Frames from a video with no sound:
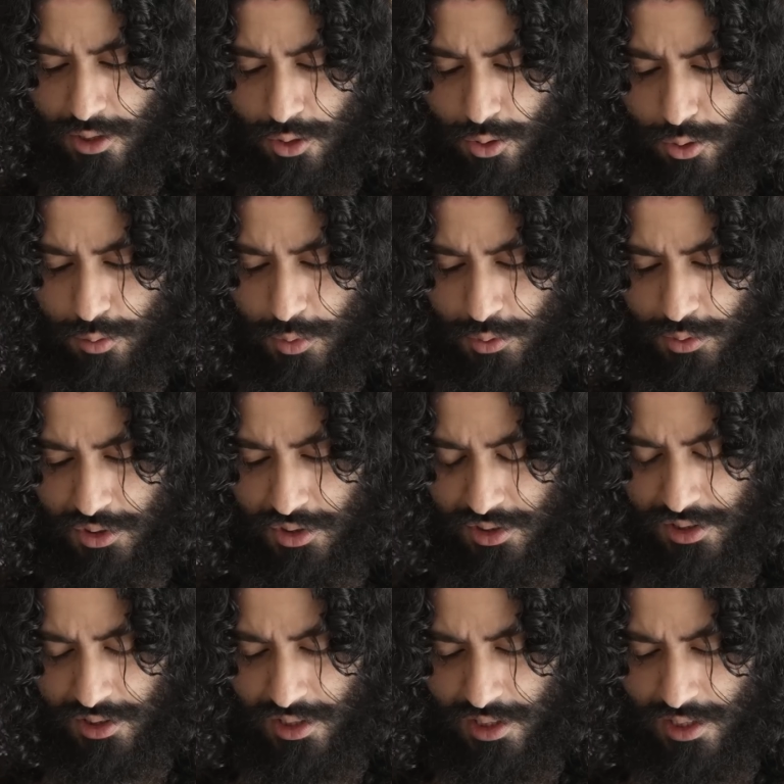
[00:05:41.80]

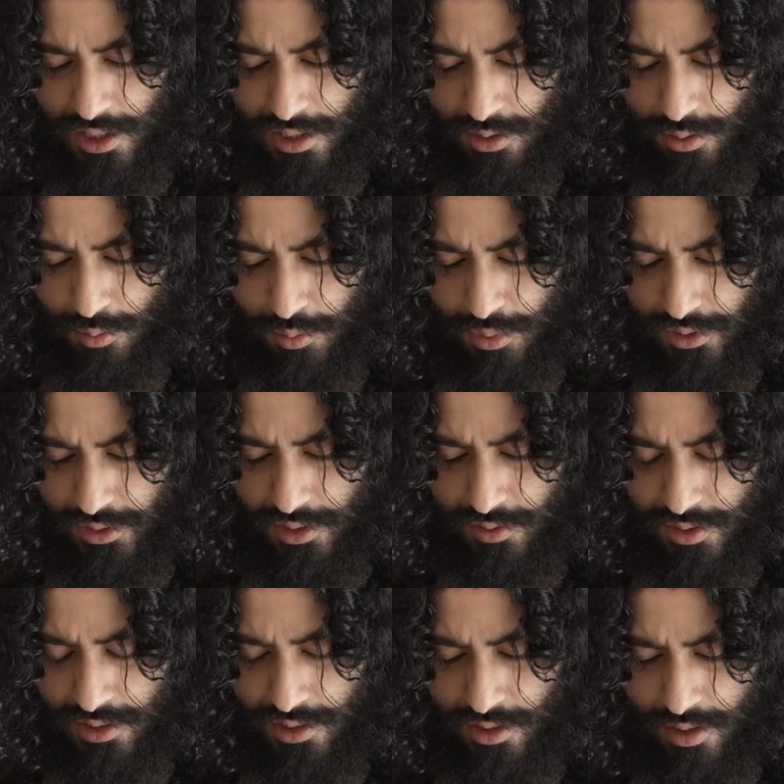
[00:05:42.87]
Almost. I don't believe
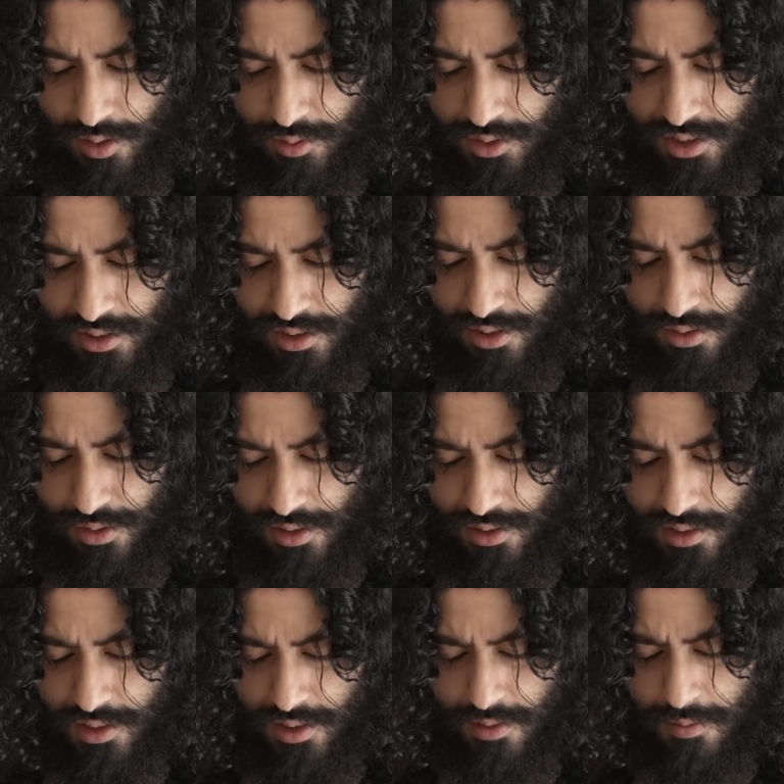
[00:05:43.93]
that they covered the entire
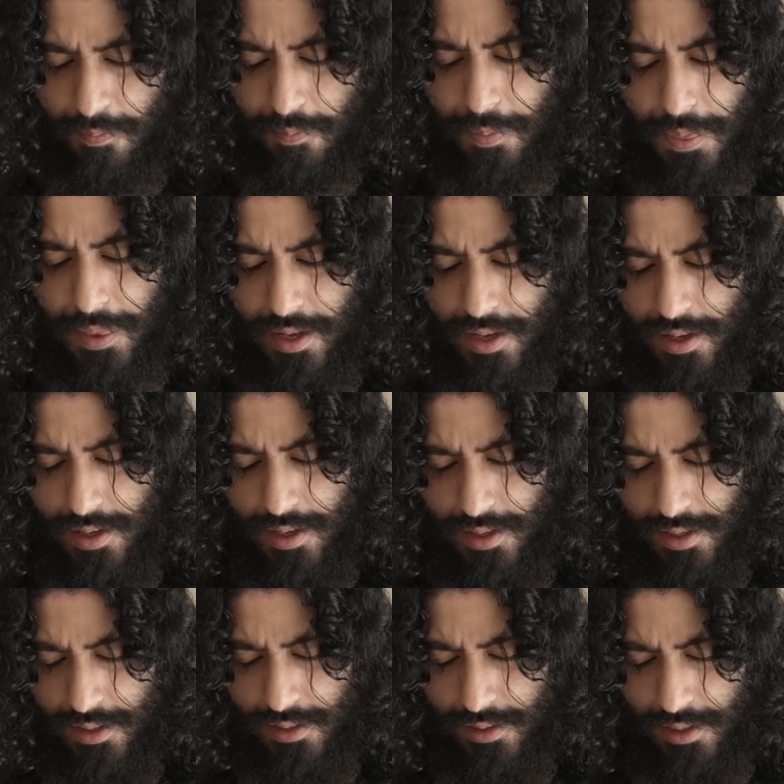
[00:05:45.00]
thing. Did
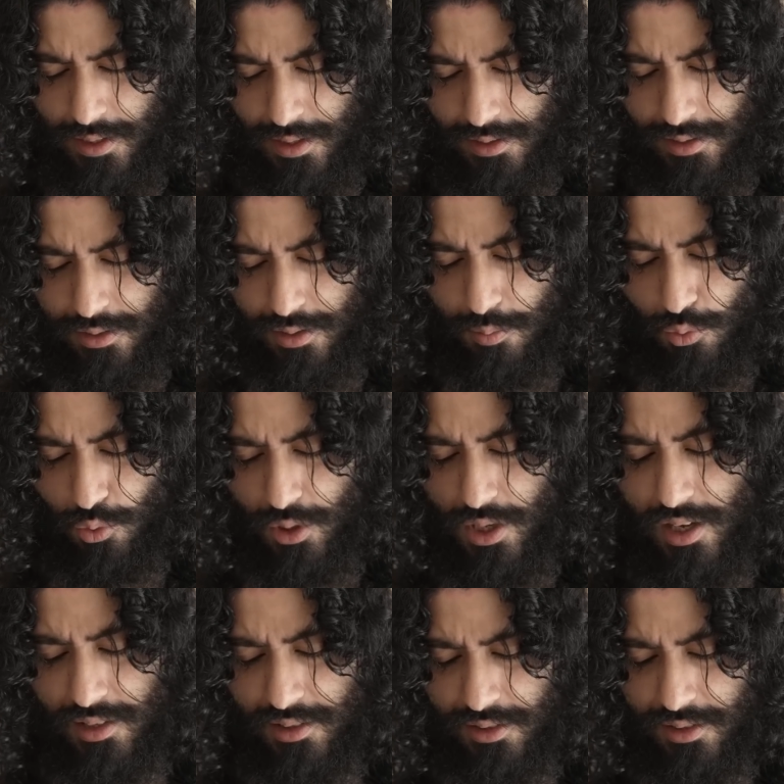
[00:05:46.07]
the
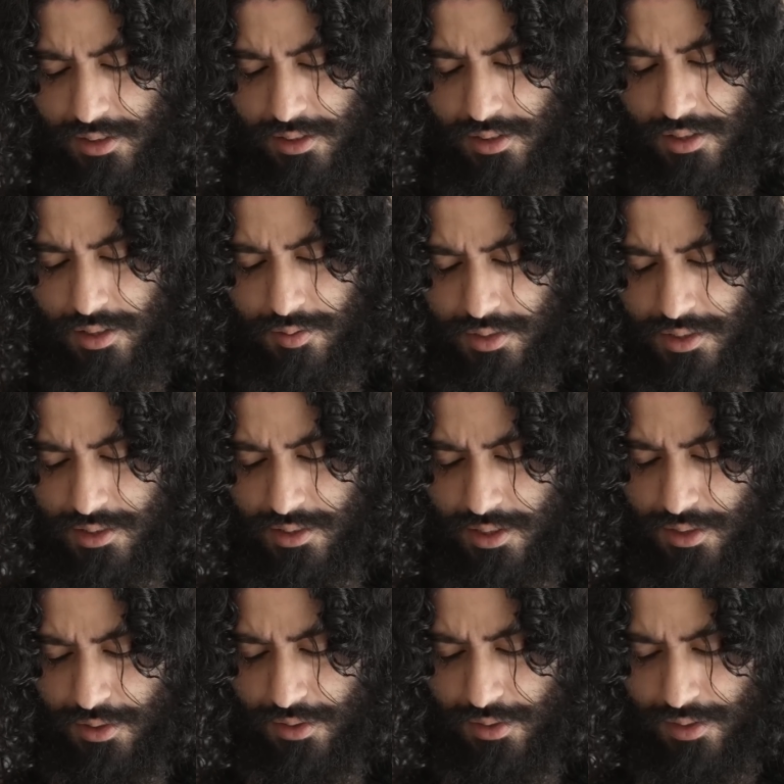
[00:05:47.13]
Mughals cover the
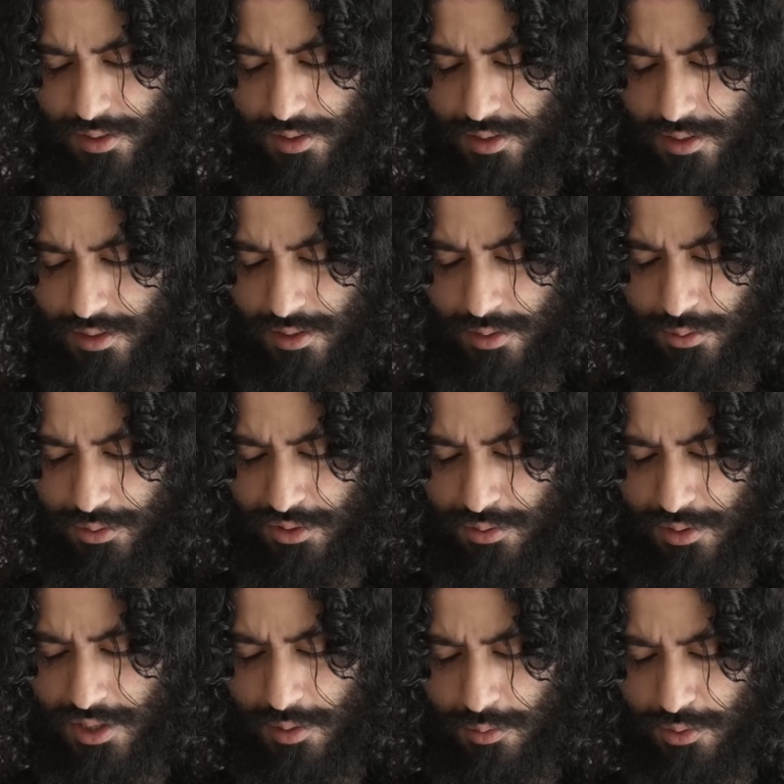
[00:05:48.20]
entire thing? They also
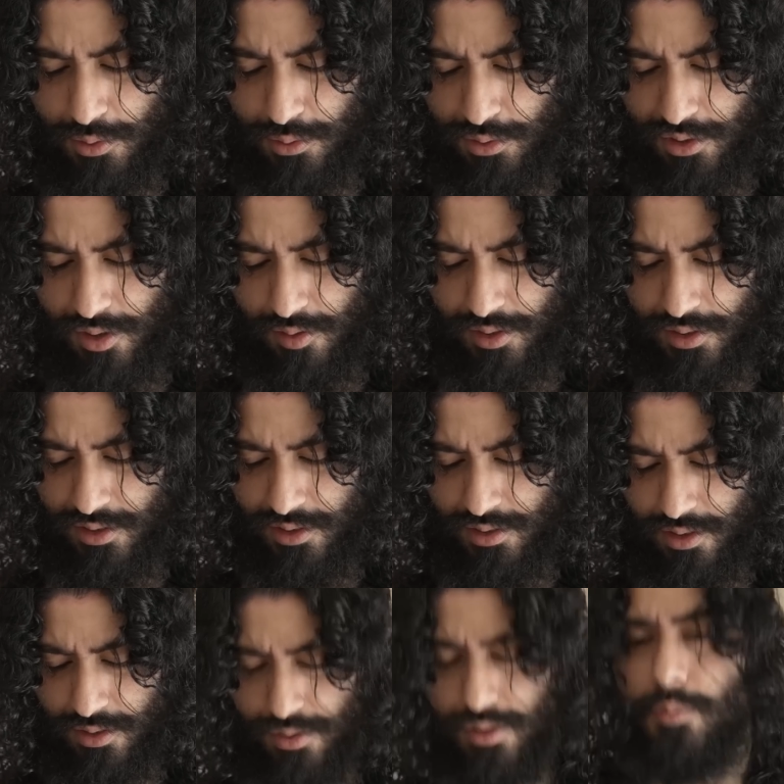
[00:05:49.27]
came close to covering the
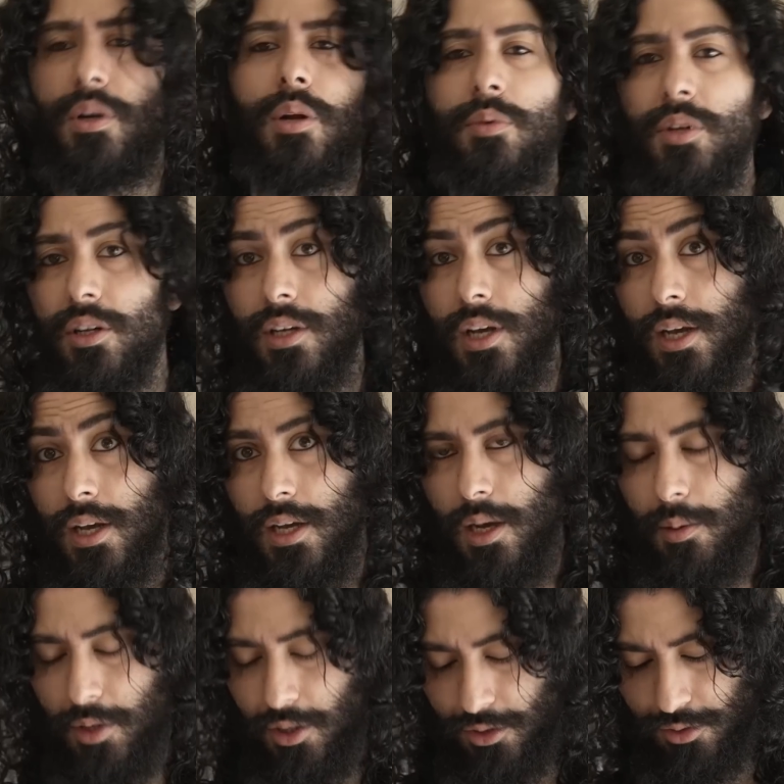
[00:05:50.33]
entire thing, but I'm
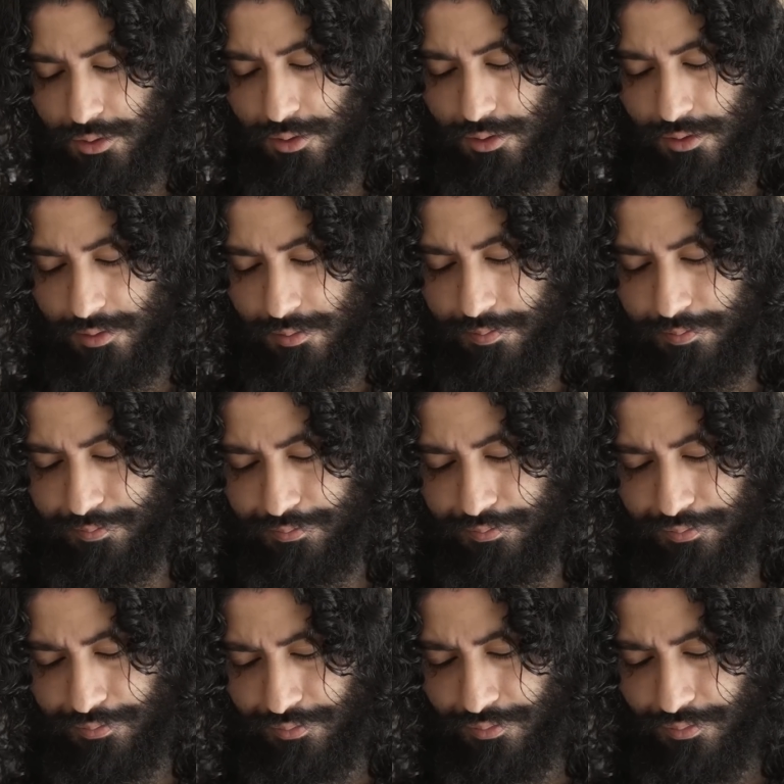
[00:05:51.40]
not certain.
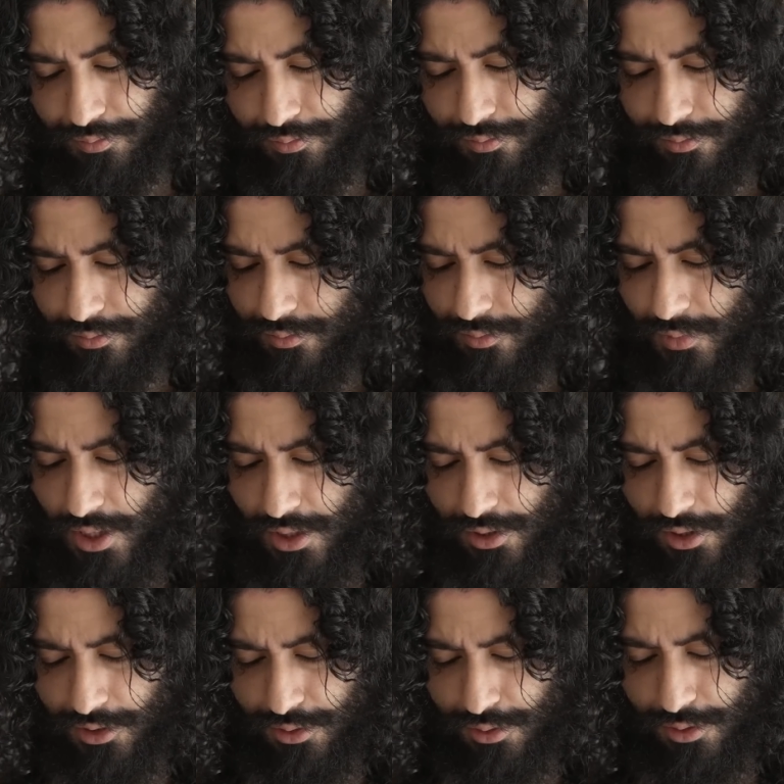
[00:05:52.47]
I'm
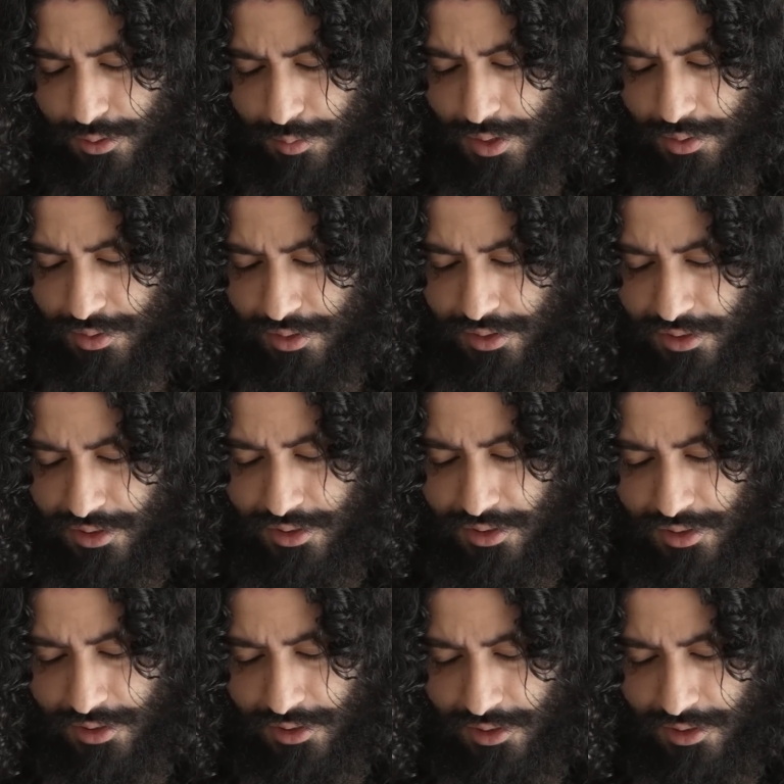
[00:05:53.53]
not certain about this.